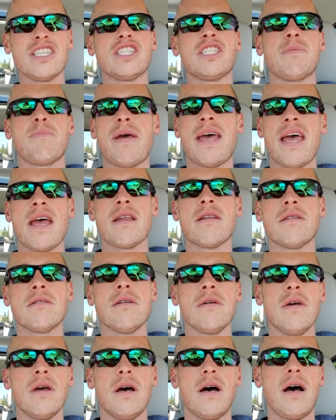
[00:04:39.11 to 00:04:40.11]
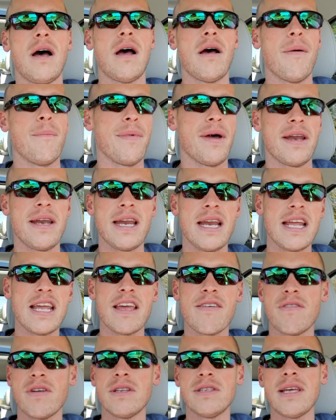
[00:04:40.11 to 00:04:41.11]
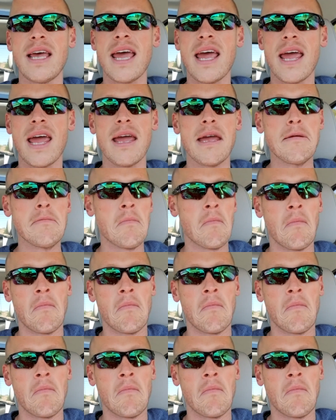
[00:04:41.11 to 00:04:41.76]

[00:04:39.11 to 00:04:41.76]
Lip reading: spend on any given day